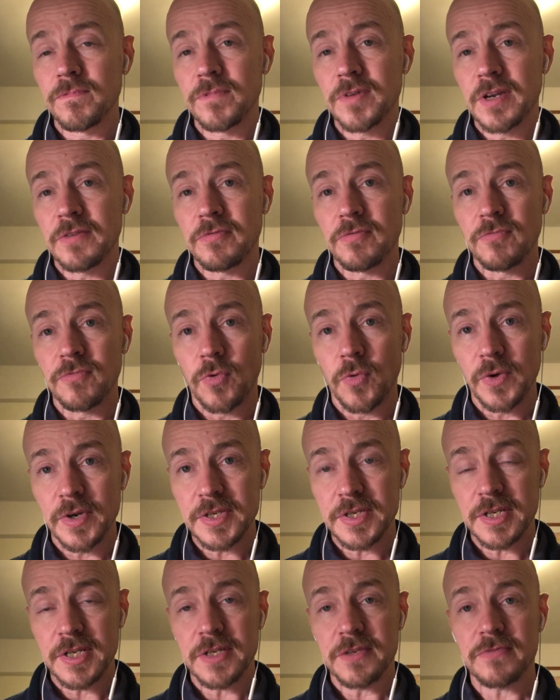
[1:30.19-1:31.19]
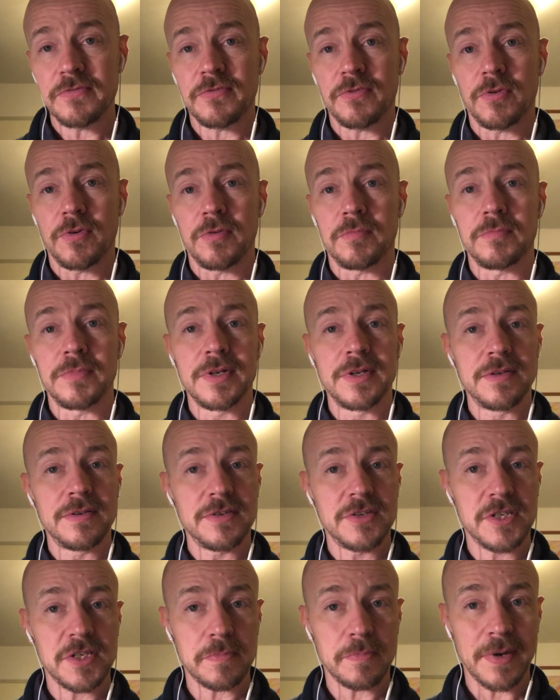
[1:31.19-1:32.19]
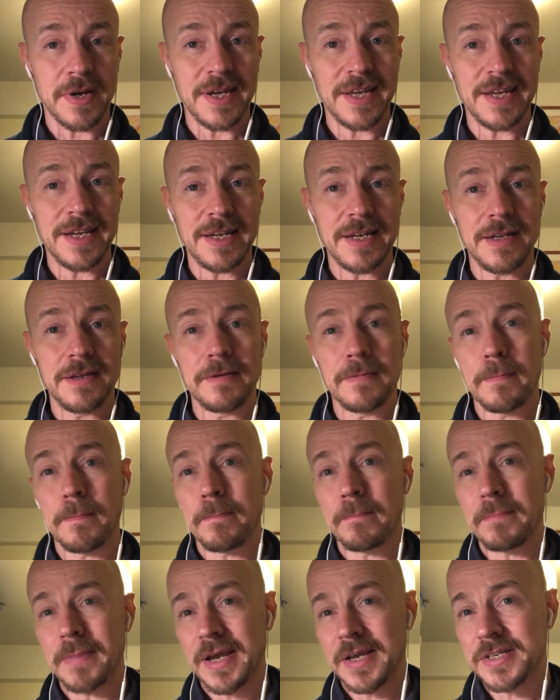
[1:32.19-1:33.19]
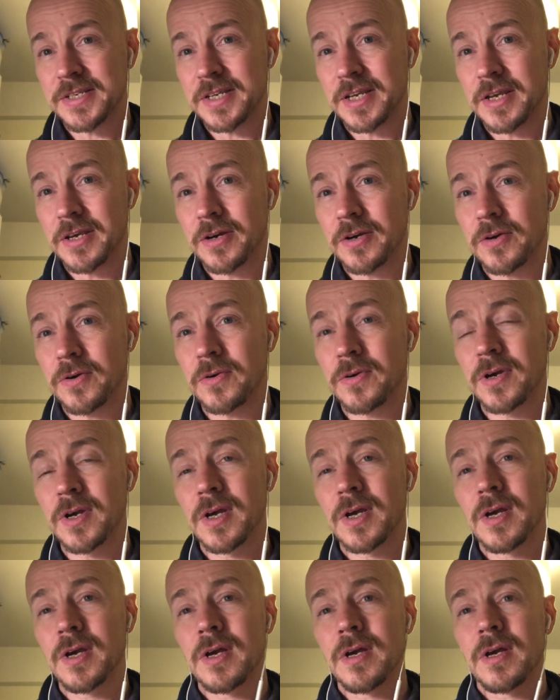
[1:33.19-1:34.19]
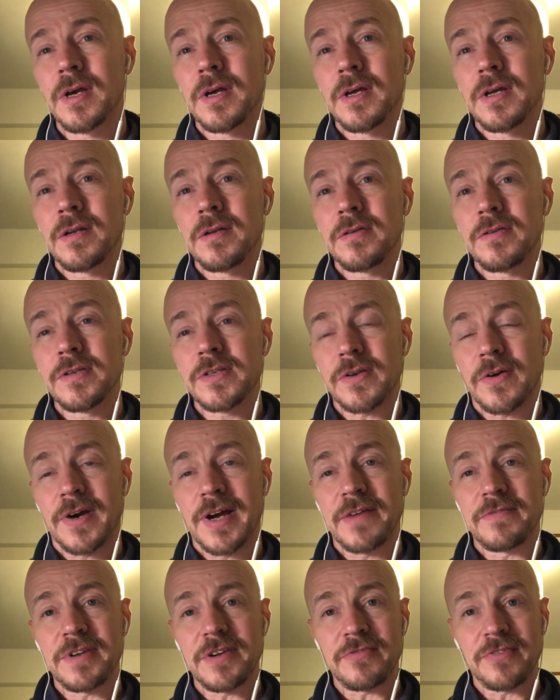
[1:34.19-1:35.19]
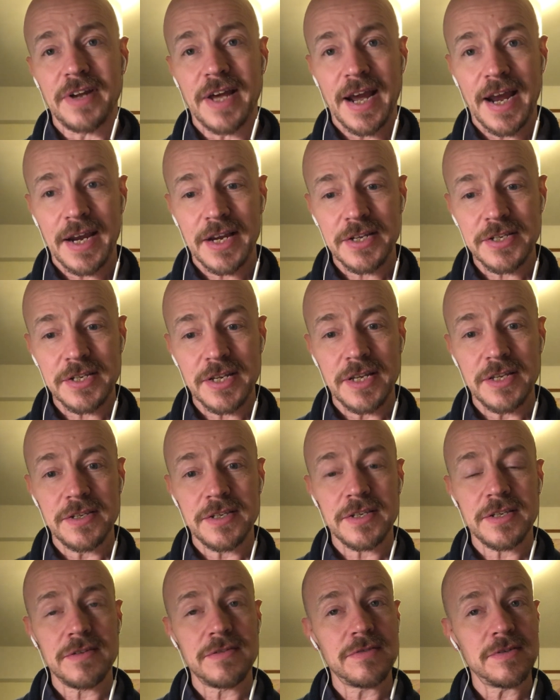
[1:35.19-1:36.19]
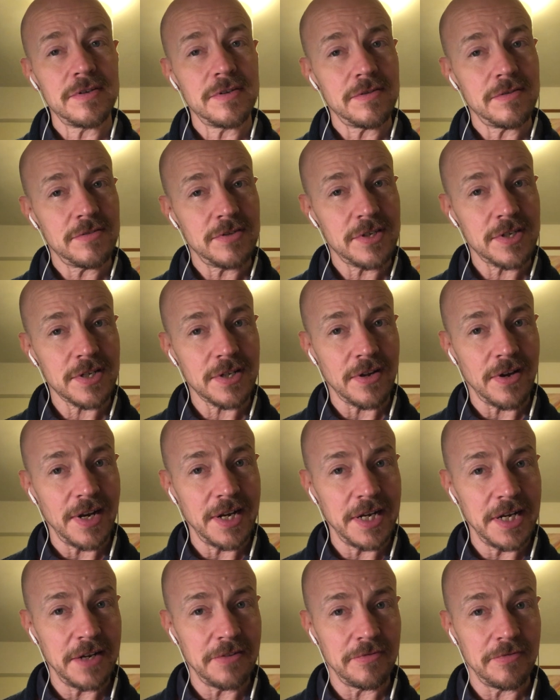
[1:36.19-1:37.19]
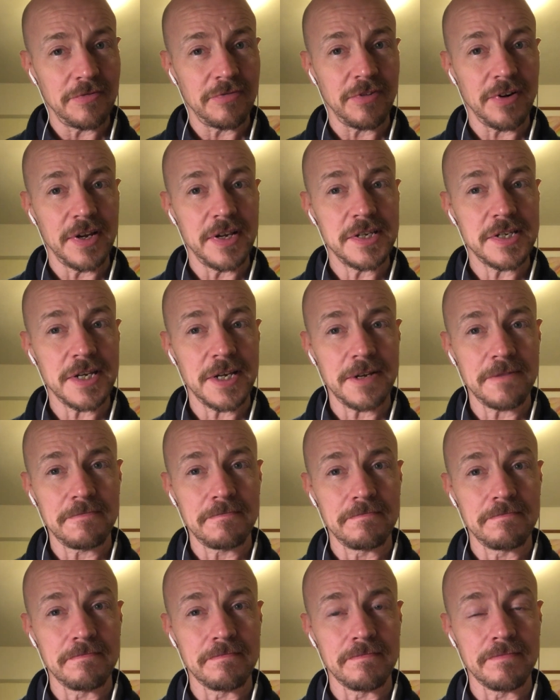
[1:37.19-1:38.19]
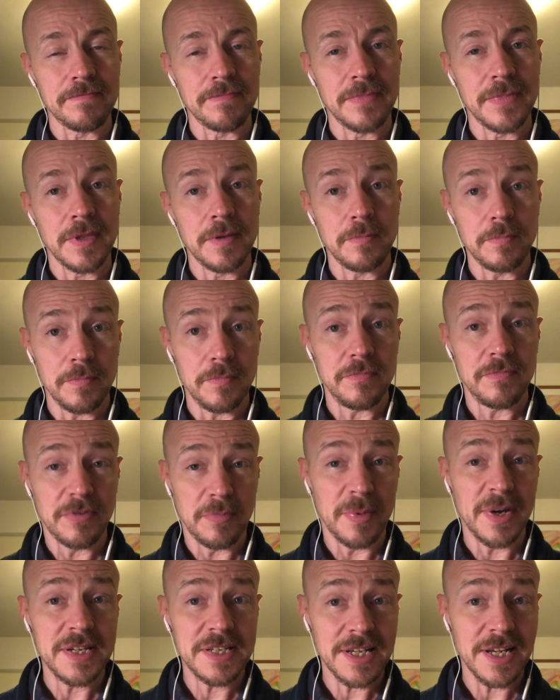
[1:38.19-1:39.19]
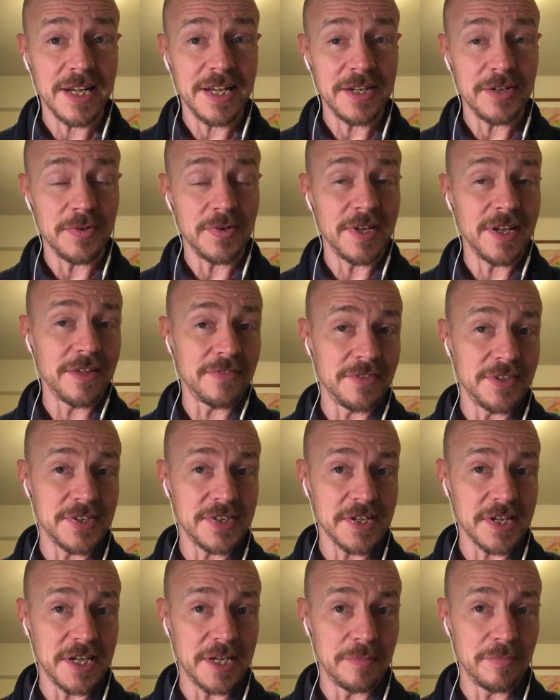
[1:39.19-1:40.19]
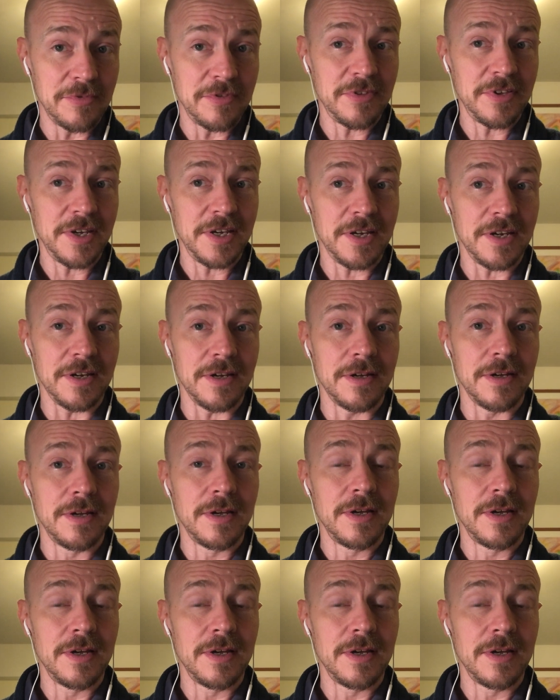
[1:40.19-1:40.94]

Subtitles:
different voices from Spain, Mexico. So I have different accents, slightly different phrasing, but basically doing the same thing.